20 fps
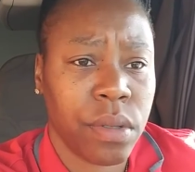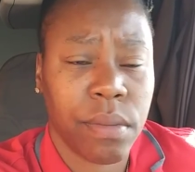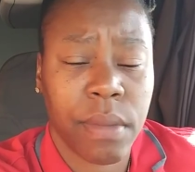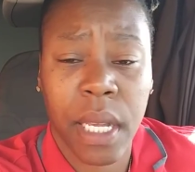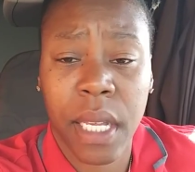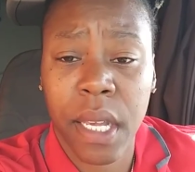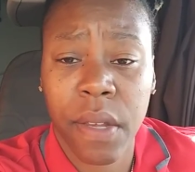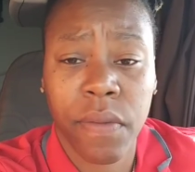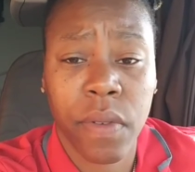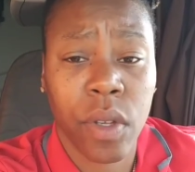
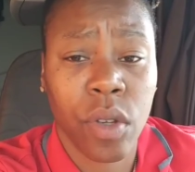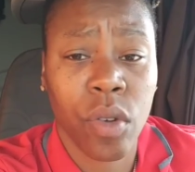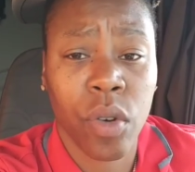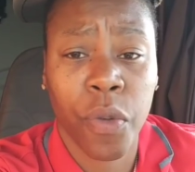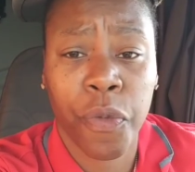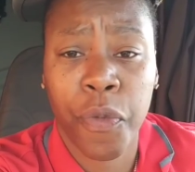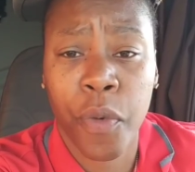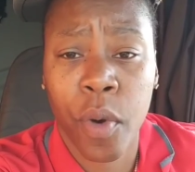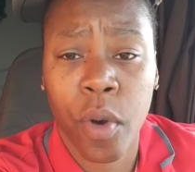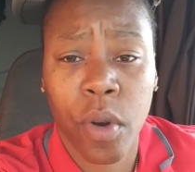They give you
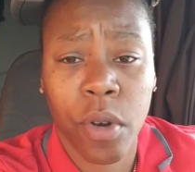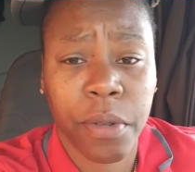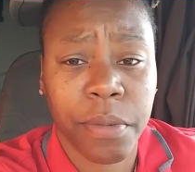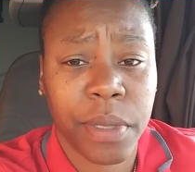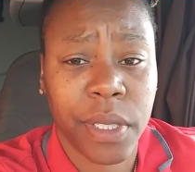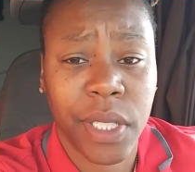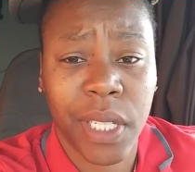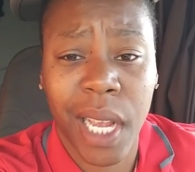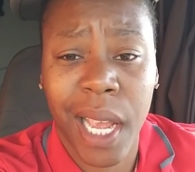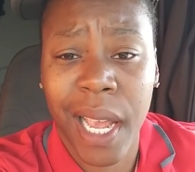
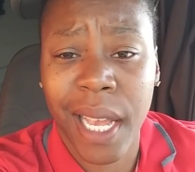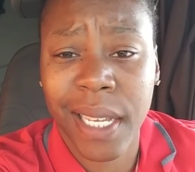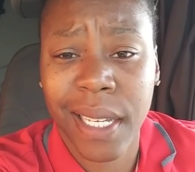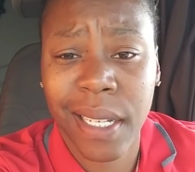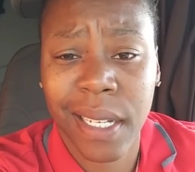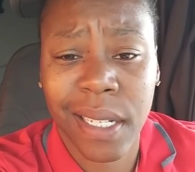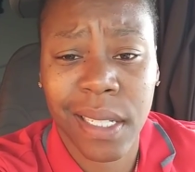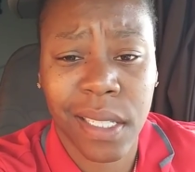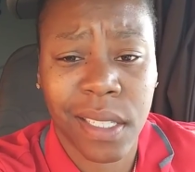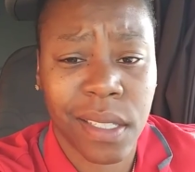uniforms,
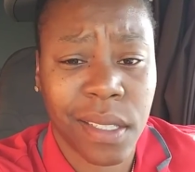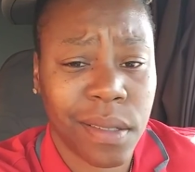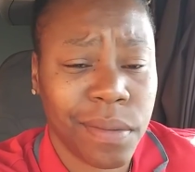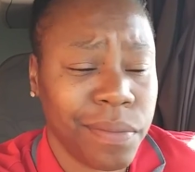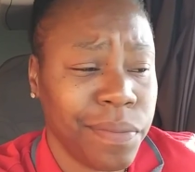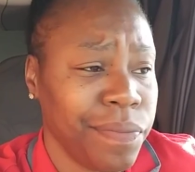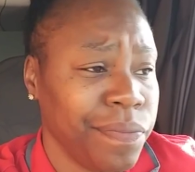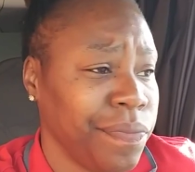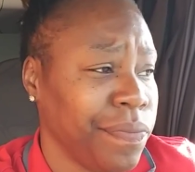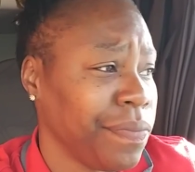jackets,
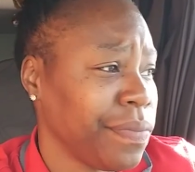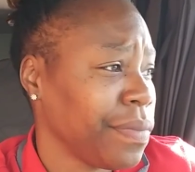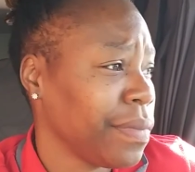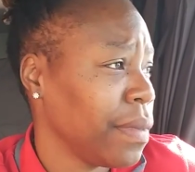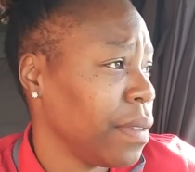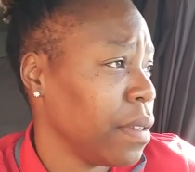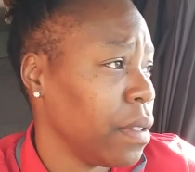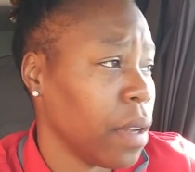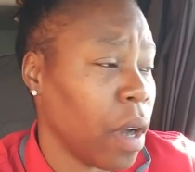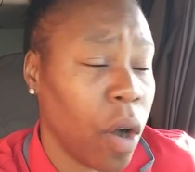
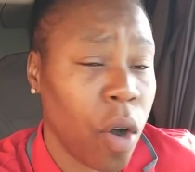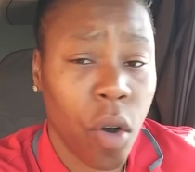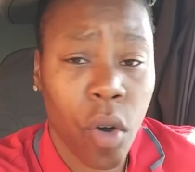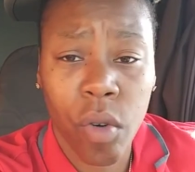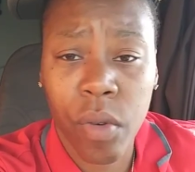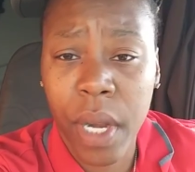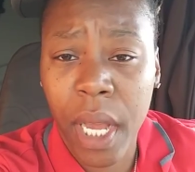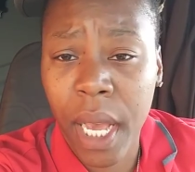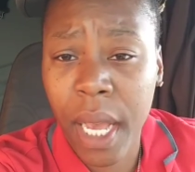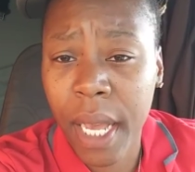the
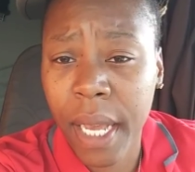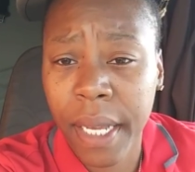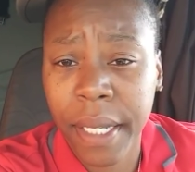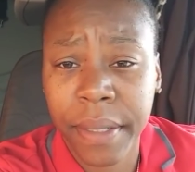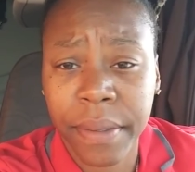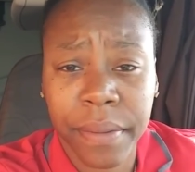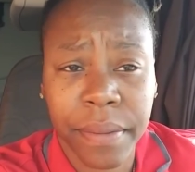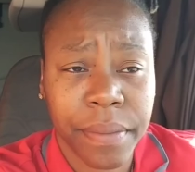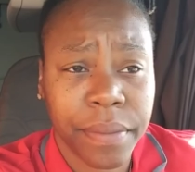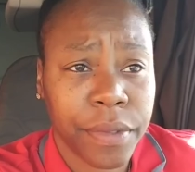whole
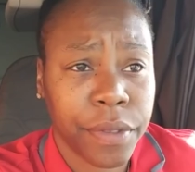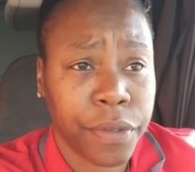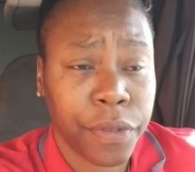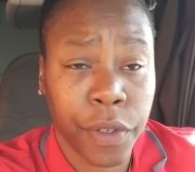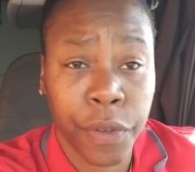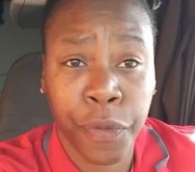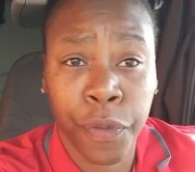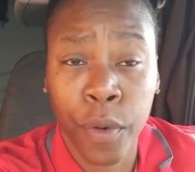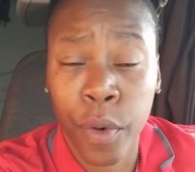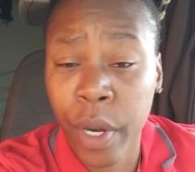nine
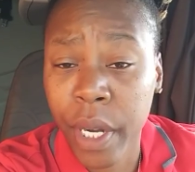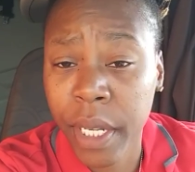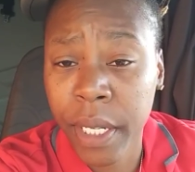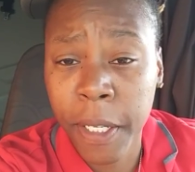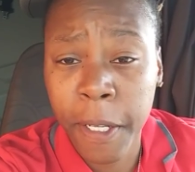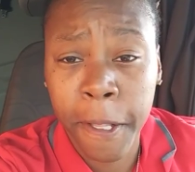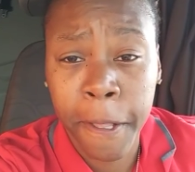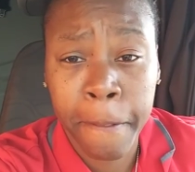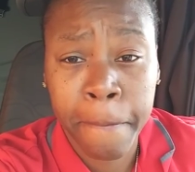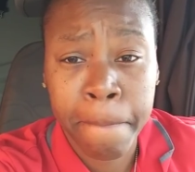for free,
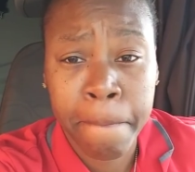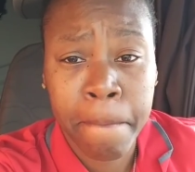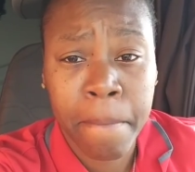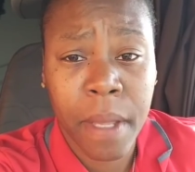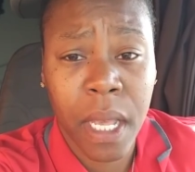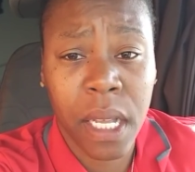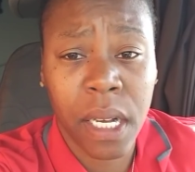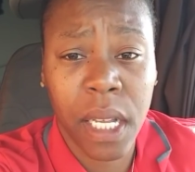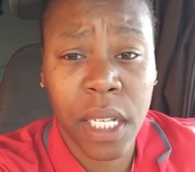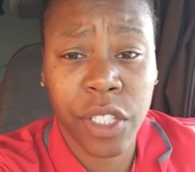
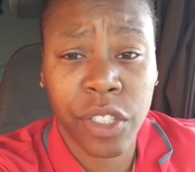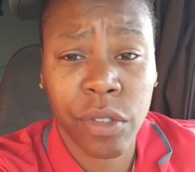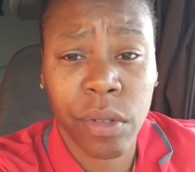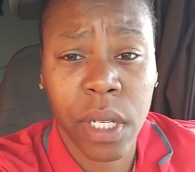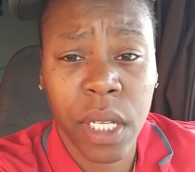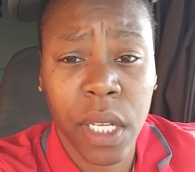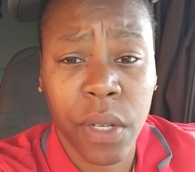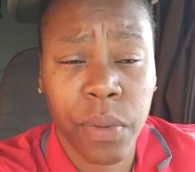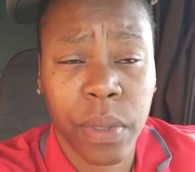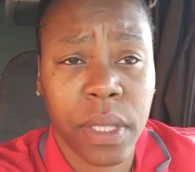unless you
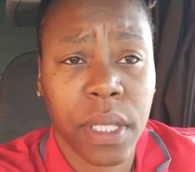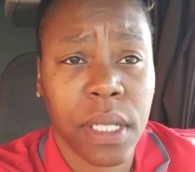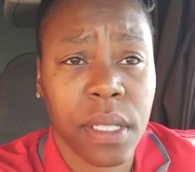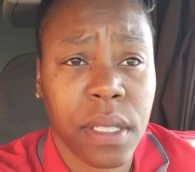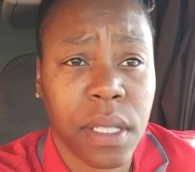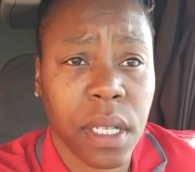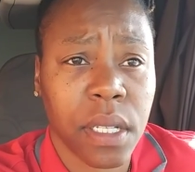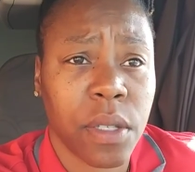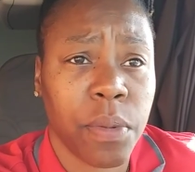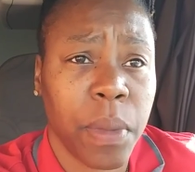leave within
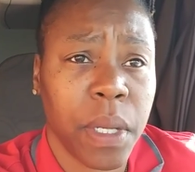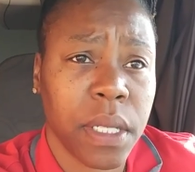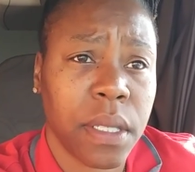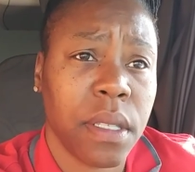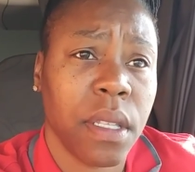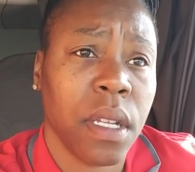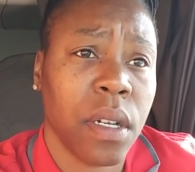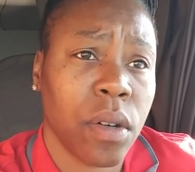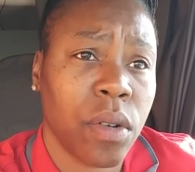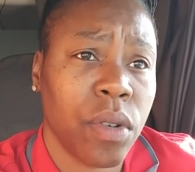6 months.
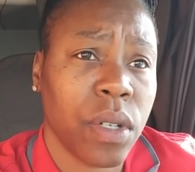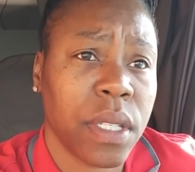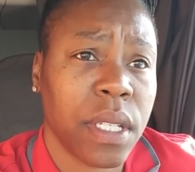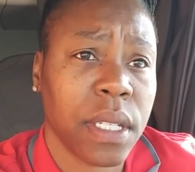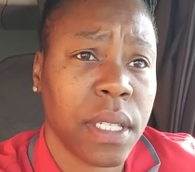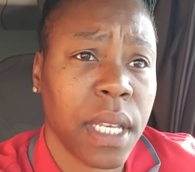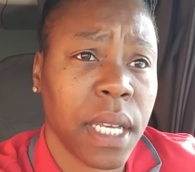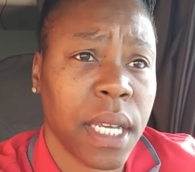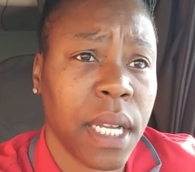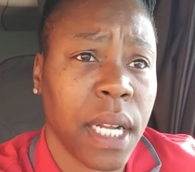And then, of course,
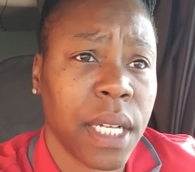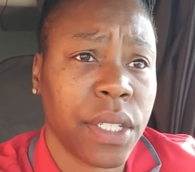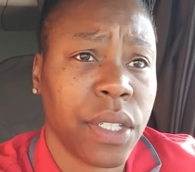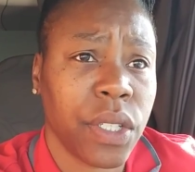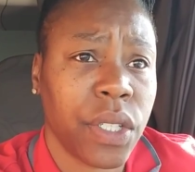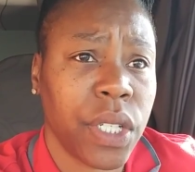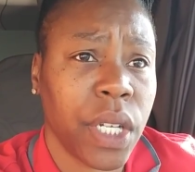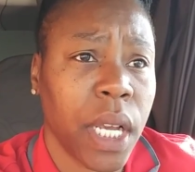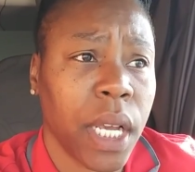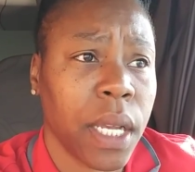they take it out
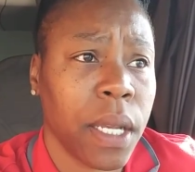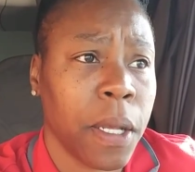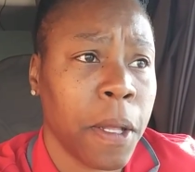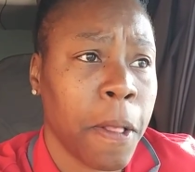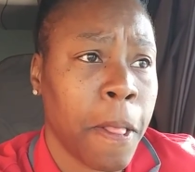your check.